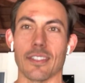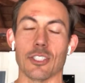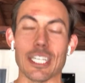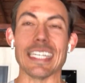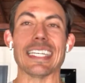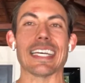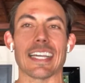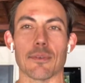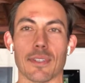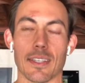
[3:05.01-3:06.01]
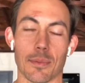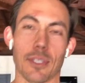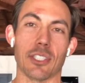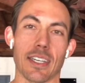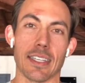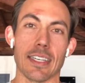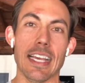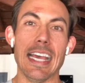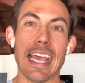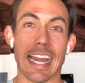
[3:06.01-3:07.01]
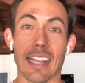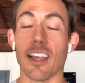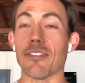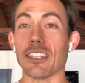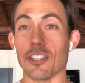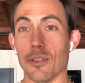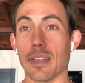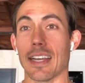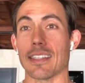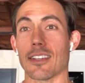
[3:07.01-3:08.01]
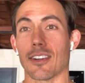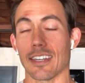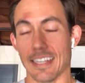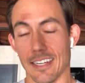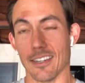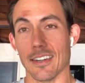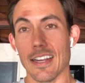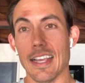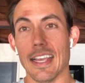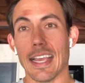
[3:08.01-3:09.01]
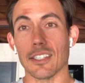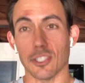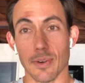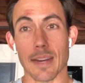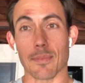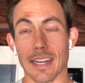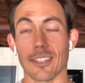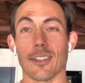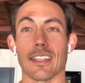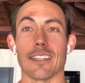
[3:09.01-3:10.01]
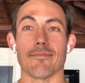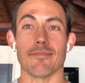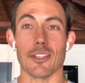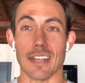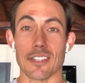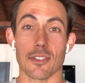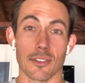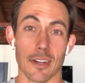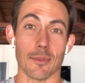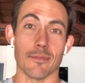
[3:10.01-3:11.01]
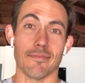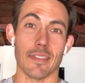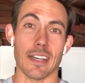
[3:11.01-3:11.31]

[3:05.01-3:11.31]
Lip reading: Janita. I really appreciate it. And I love that you guys are here and showing up regularly. You guys are incredible.